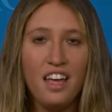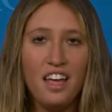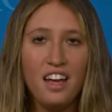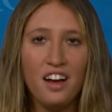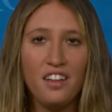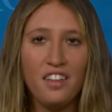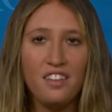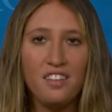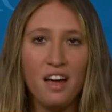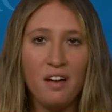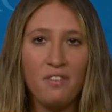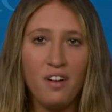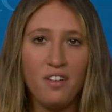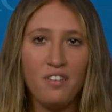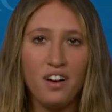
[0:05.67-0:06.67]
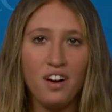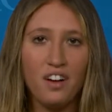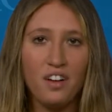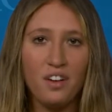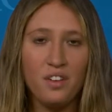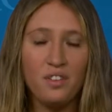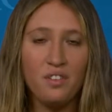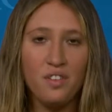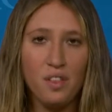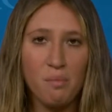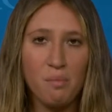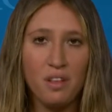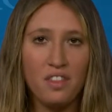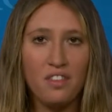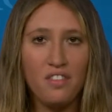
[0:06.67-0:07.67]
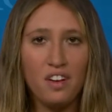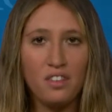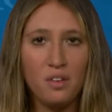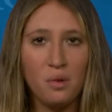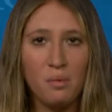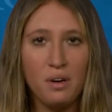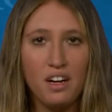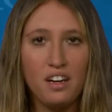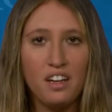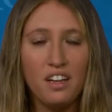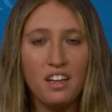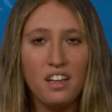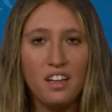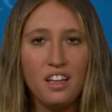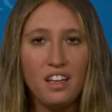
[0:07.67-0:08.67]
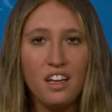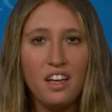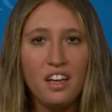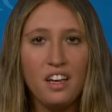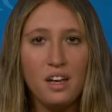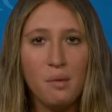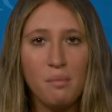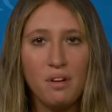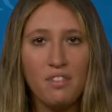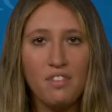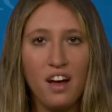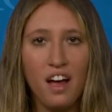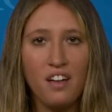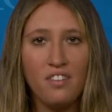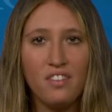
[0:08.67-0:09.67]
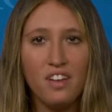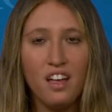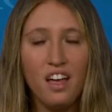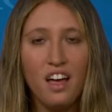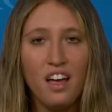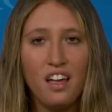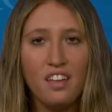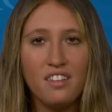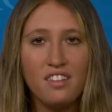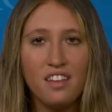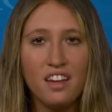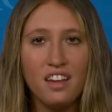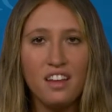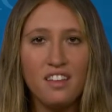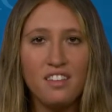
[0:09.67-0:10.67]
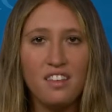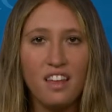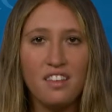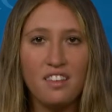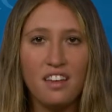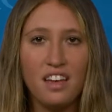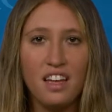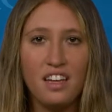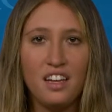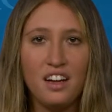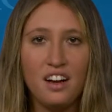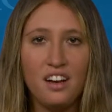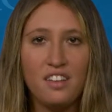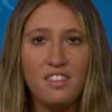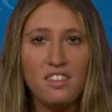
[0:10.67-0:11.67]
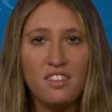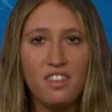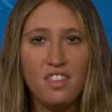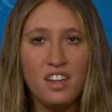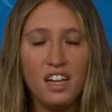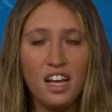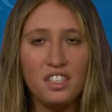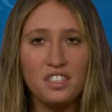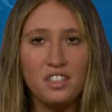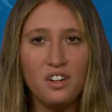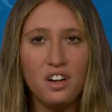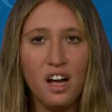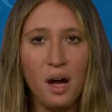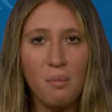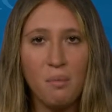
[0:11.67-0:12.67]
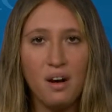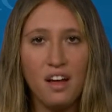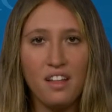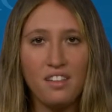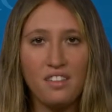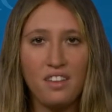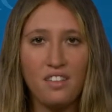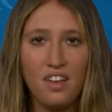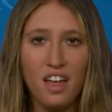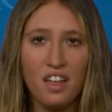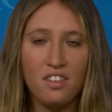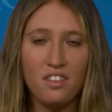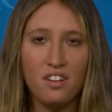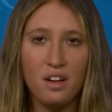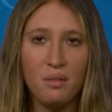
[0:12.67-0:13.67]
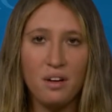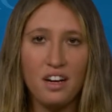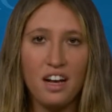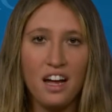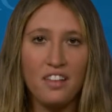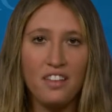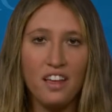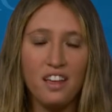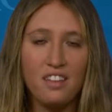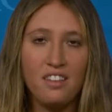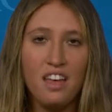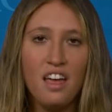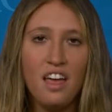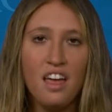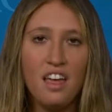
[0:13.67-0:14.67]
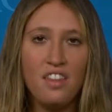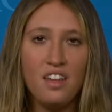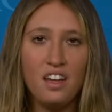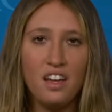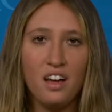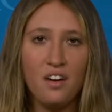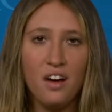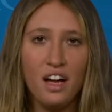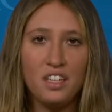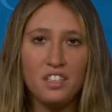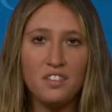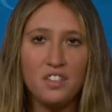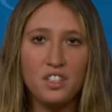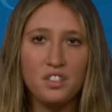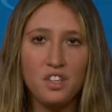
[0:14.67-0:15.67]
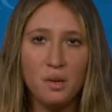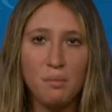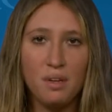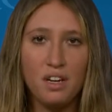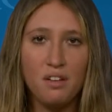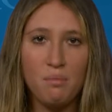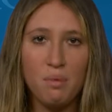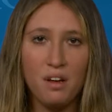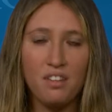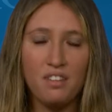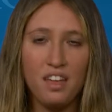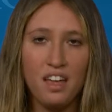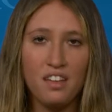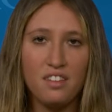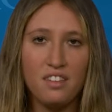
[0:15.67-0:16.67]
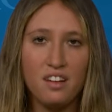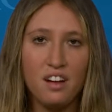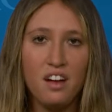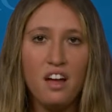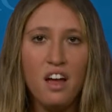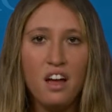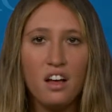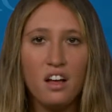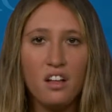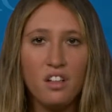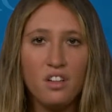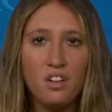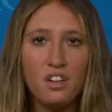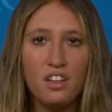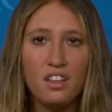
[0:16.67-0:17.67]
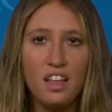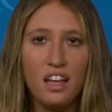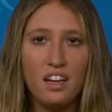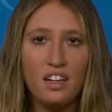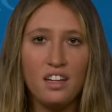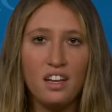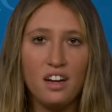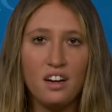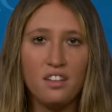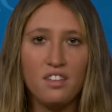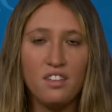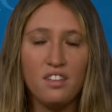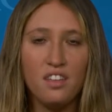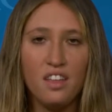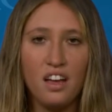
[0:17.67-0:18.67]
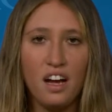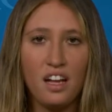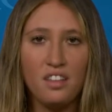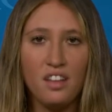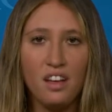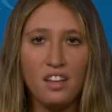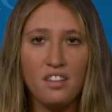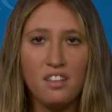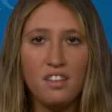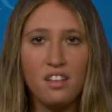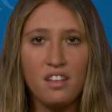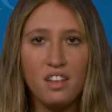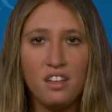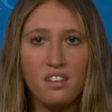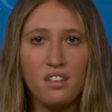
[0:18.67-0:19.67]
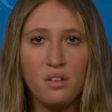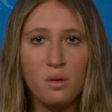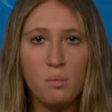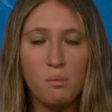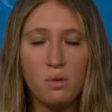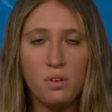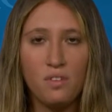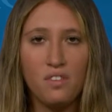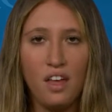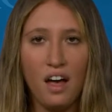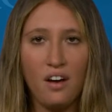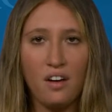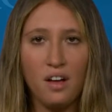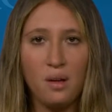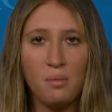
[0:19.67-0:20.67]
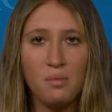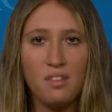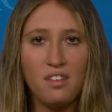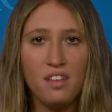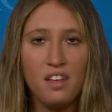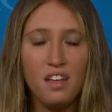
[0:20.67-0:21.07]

Here are the top five articles for the month of October. Number five, a study assessing adherence to the National Comprehensive Cancer Network guidelines and the neoadjuvant treatment of breast cancer concluded that adherence to the guidelines leads to improved outcomes.